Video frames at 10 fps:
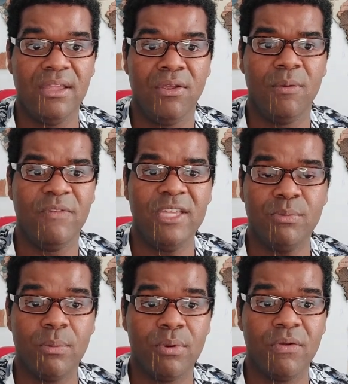your
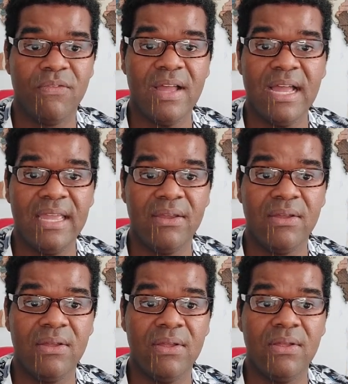Facebook
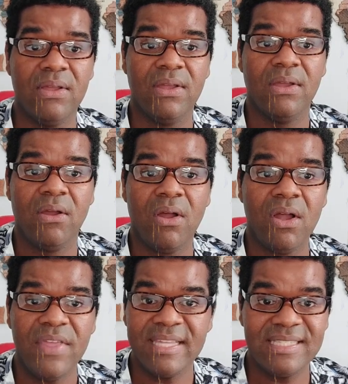profile,
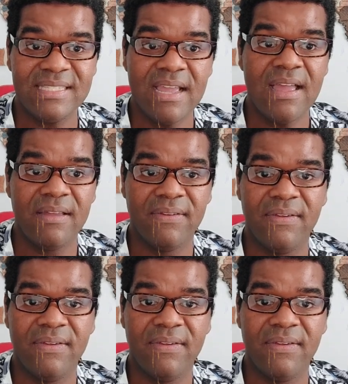all that stuff.